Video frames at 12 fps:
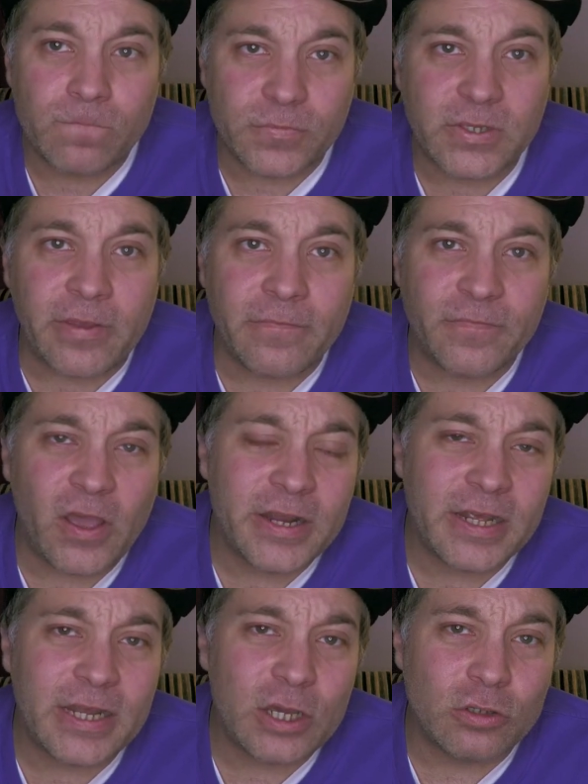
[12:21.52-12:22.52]
So
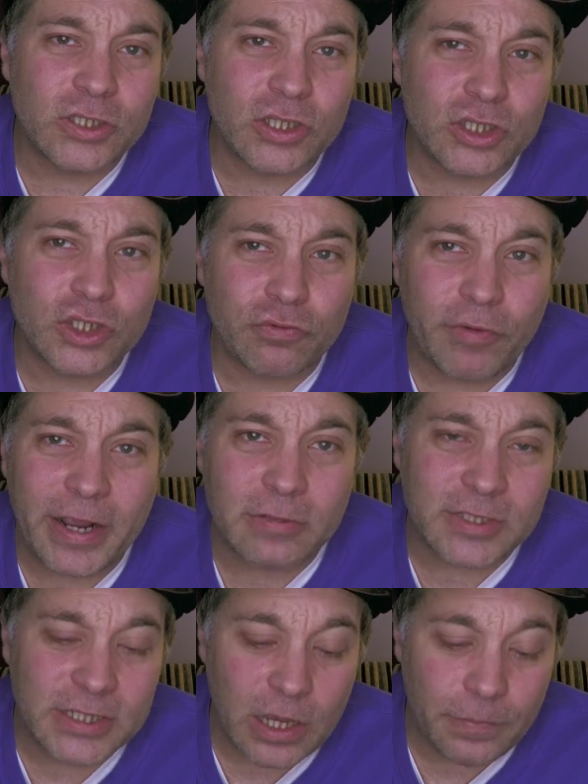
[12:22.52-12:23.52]
finally on to the
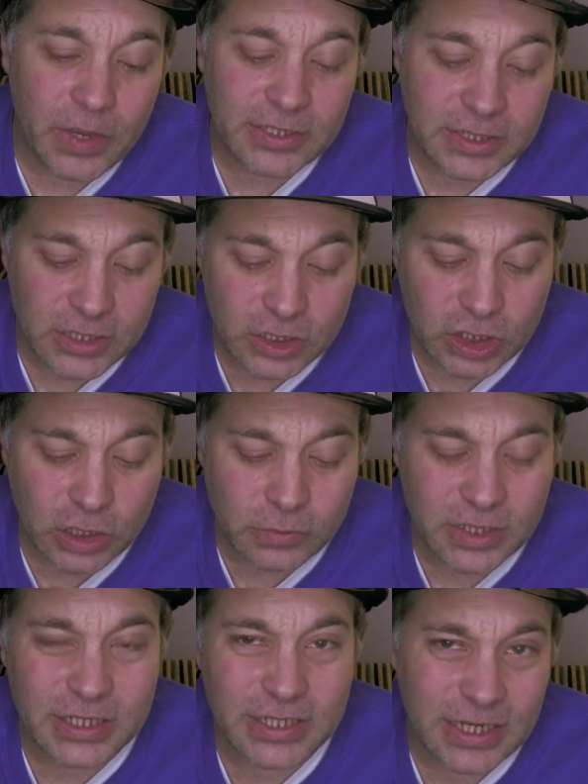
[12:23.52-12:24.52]
surround sound mixes.
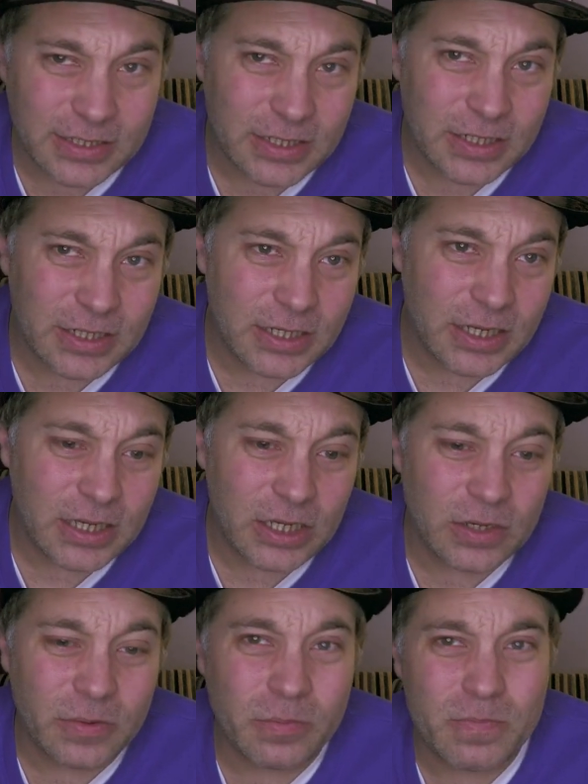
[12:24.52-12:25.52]
So as
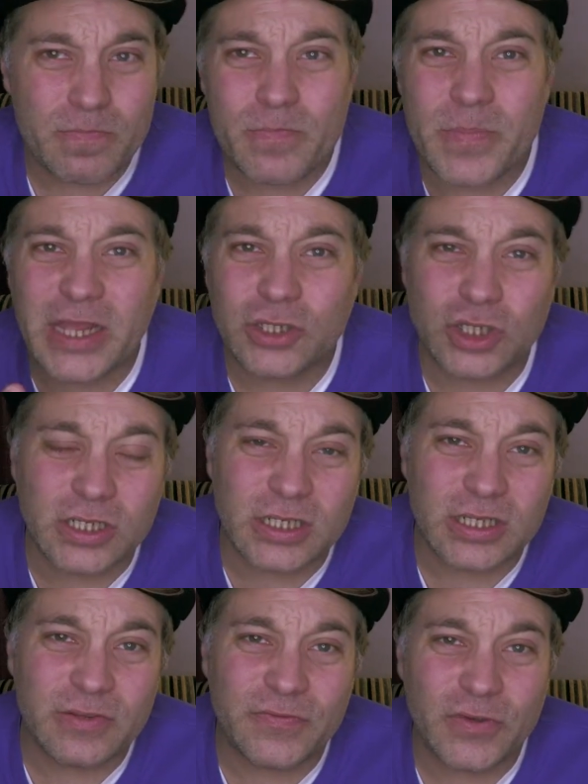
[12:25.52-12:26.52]
I mentioned
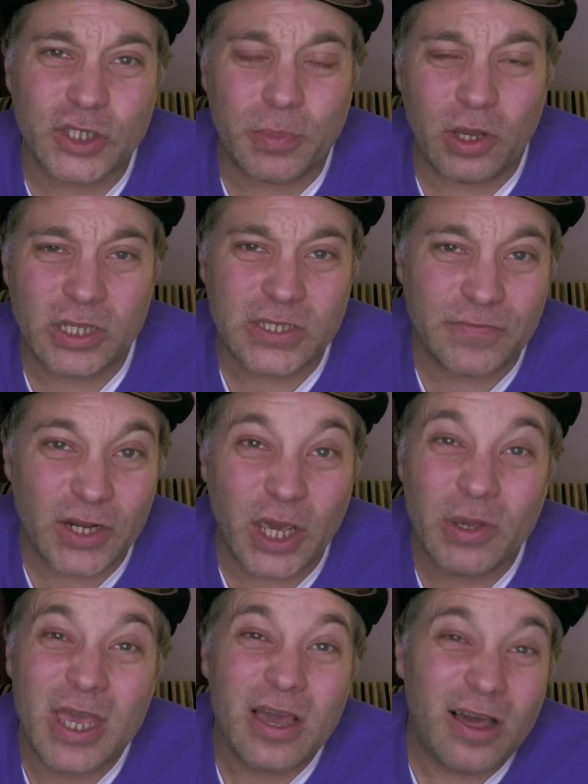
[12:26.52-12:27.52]
in the first part of this
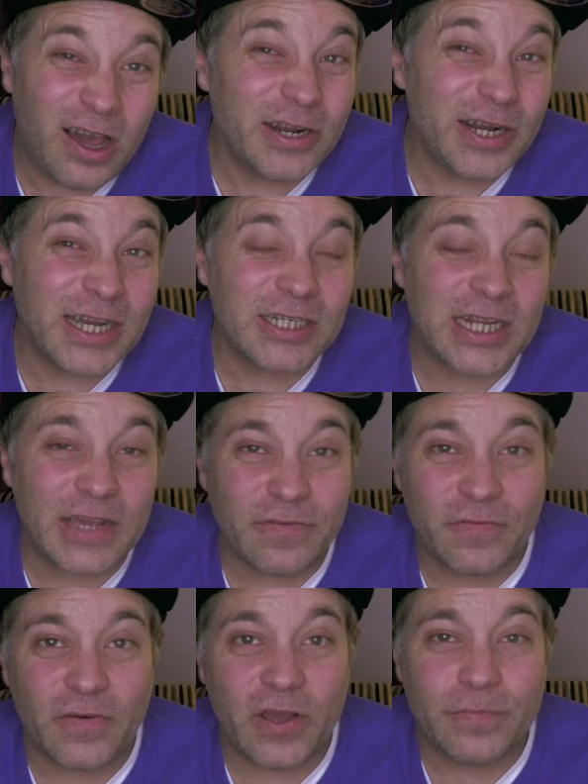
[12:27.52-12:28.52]
video, I don't actually have a
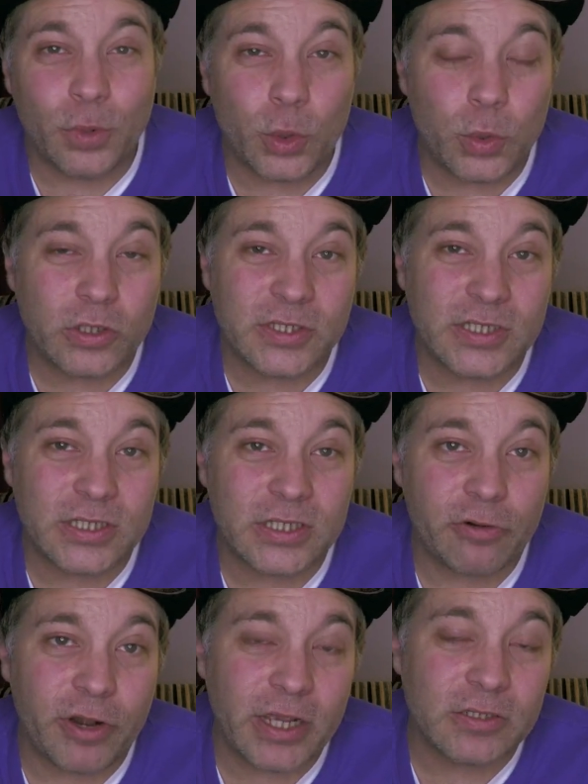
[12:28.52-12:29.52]
5.1
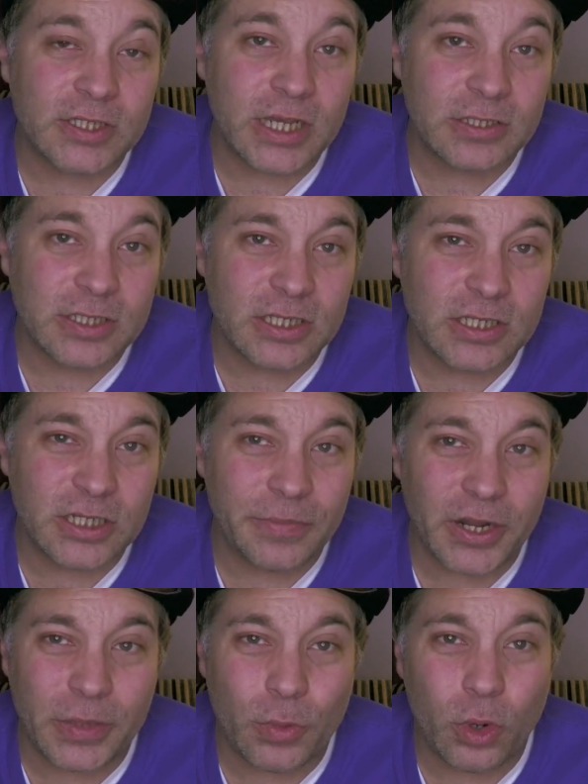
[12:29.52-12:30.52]
surround sound system
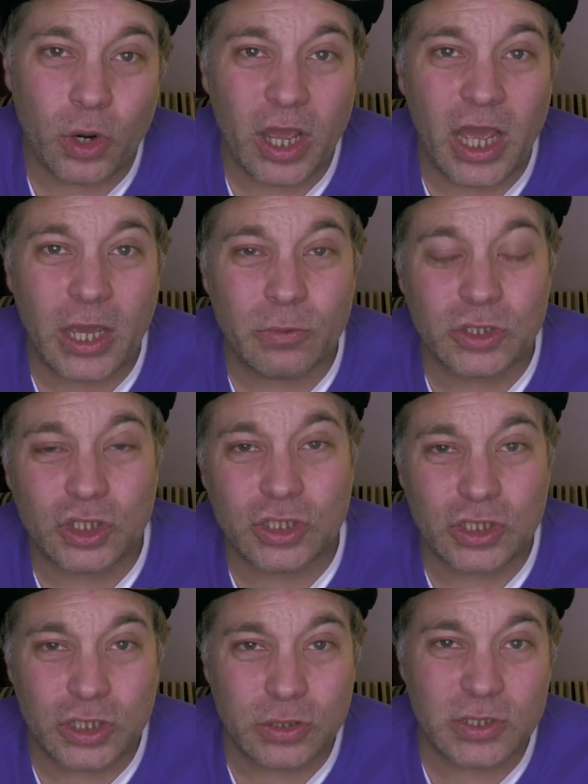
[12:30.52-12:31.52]
anymore. I was
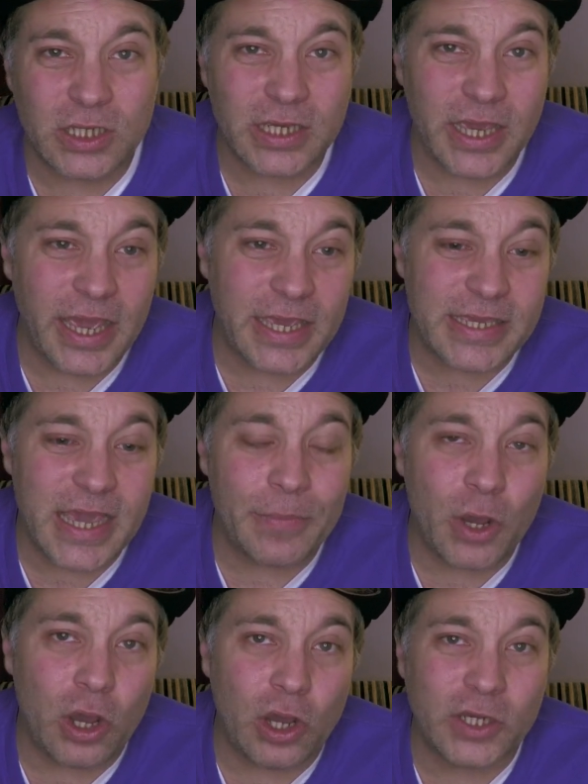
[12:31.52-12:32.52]
just using a
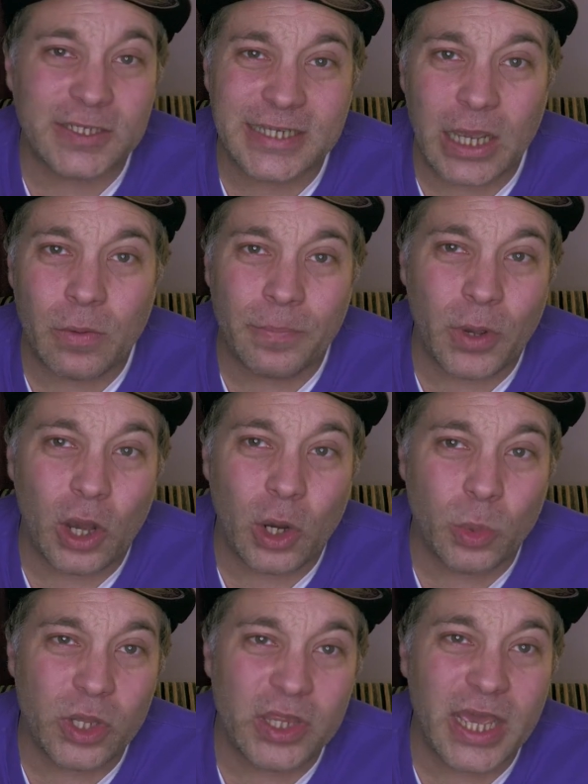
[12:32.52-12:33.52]
Yamaha
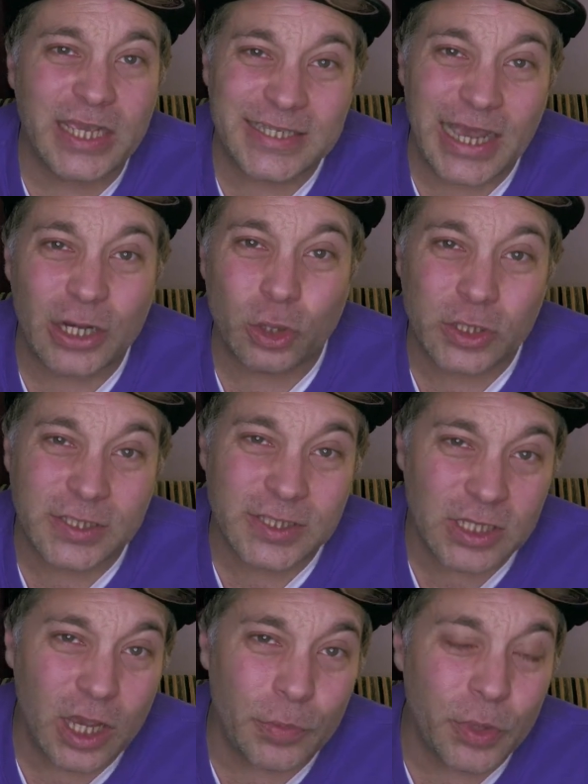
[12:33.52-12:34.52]
soundbar with a Tannoy
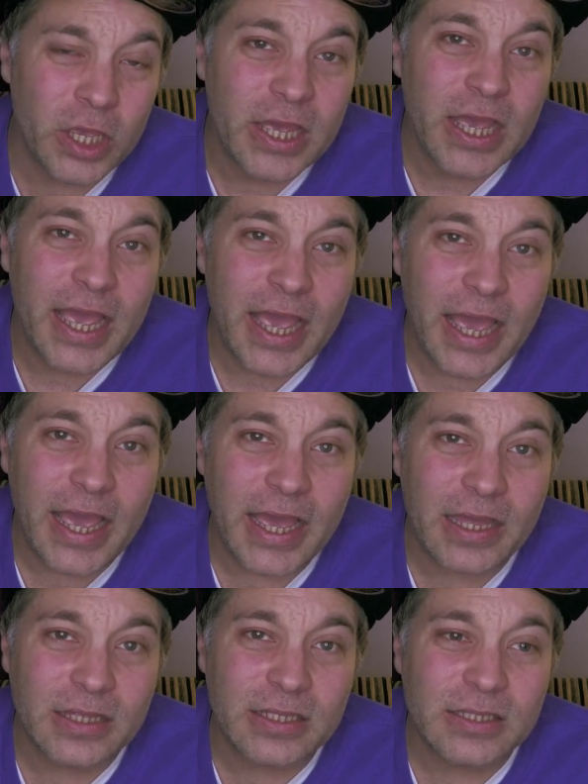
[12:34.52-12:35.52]
sub.
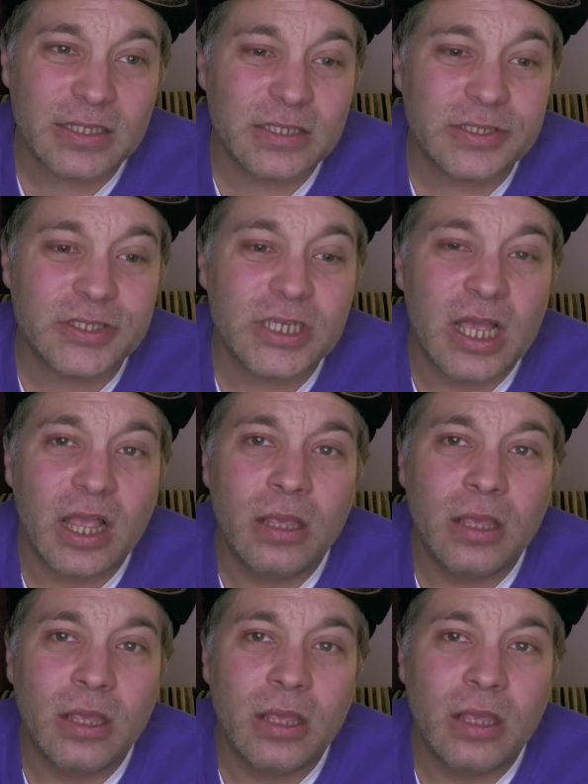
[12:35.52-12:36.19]
And